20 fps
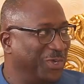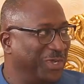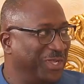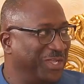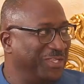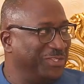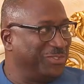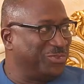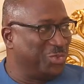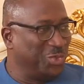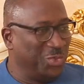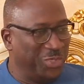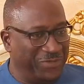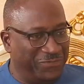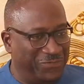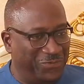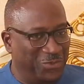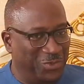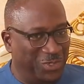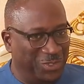Mm-hmm. So
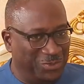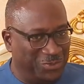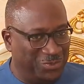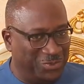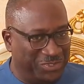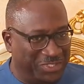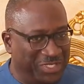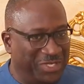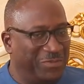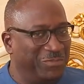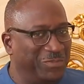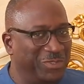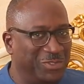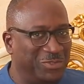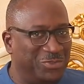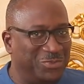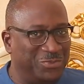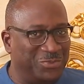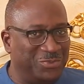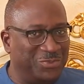if you want to tell
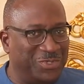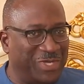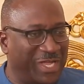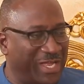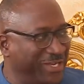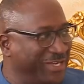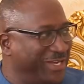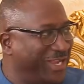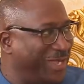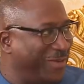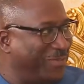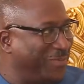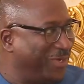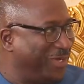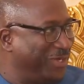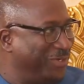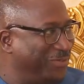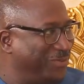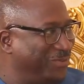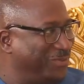me to hurry up,
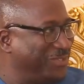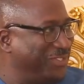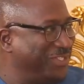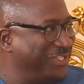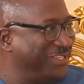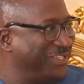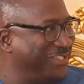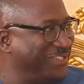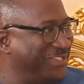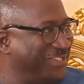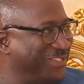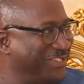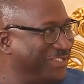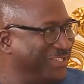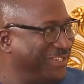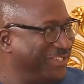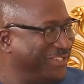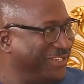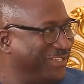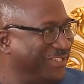how do you say
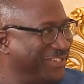it?